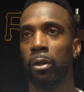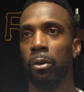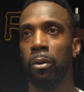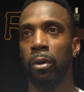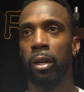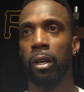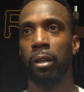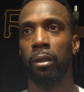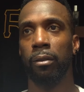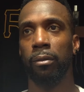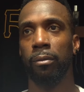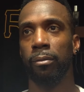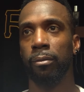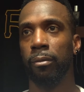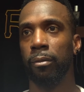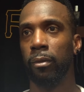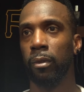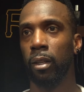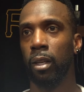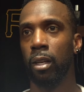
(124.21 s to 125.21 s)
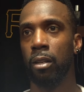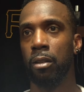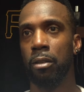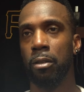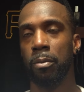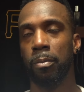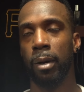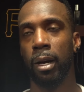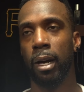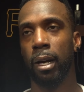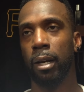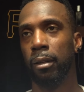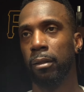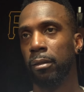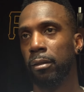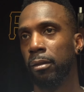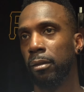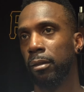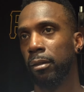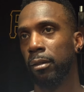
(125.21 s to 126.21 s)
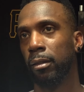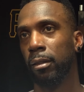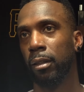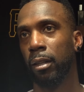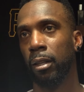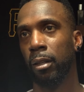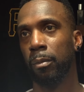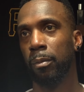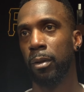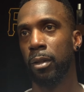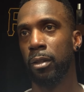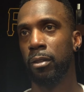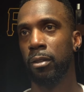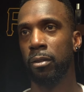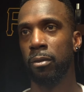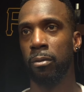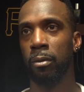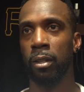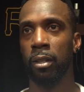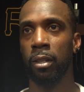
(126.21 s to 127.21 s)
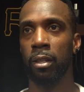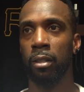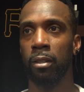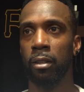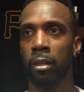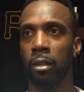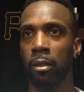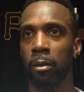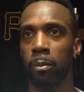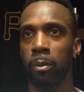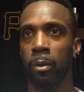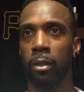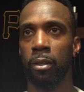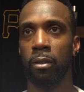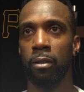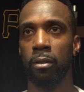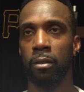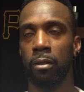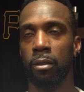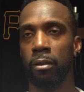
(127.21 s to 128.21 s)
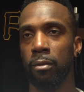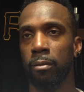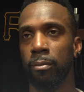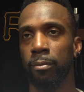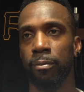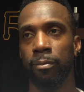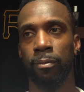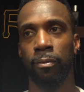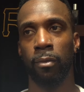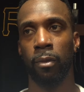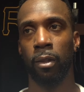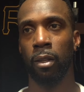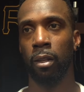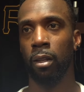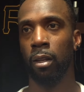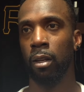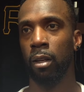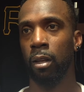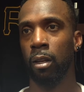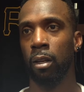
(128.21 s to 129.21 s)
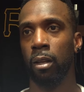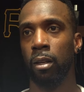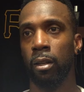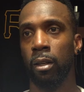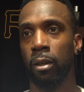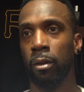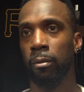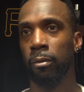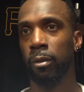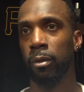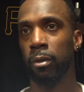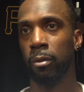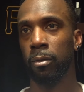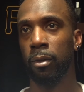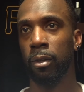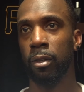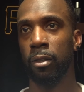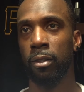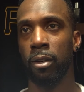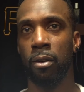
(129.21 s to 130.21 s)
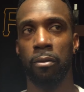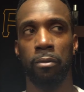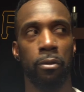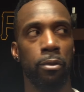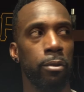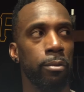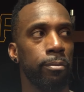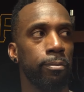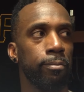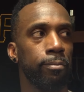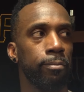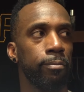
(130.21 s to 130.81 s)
quick, in the spots, getting the pitches when he needs to get the pitches, and you know, it's what he's known for.